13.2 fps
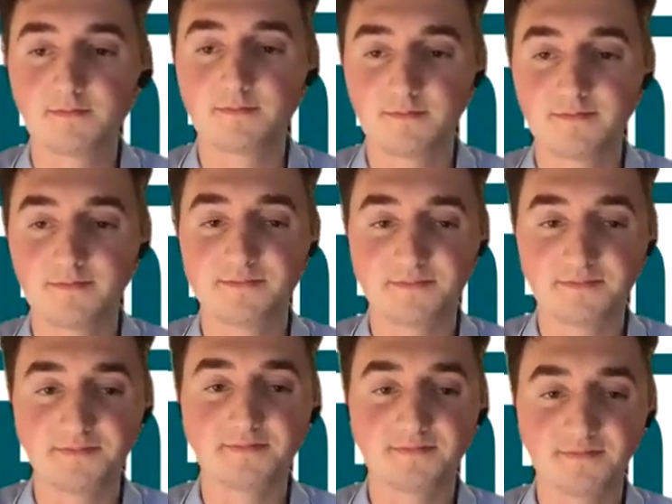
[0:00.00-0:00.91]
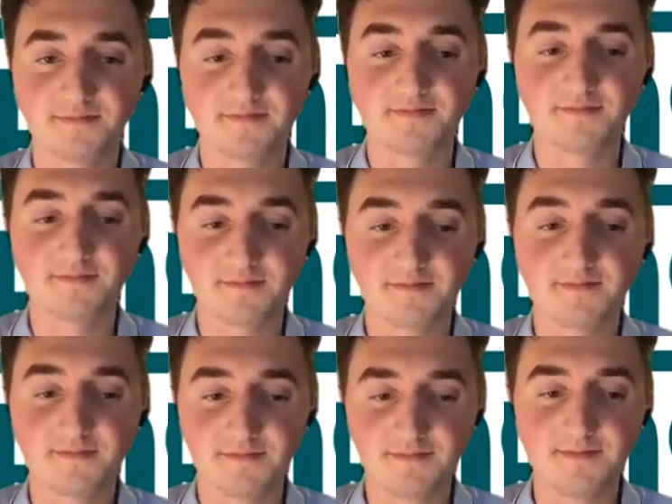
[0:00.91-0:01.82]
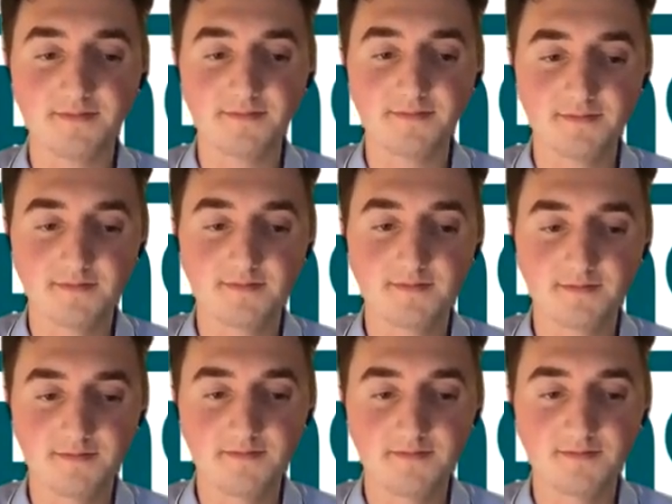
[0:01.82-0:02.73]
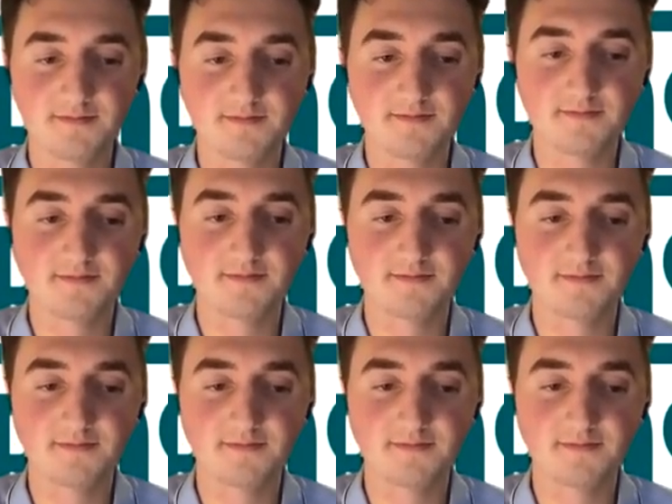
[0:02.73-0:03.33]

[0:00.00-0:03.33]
(silent)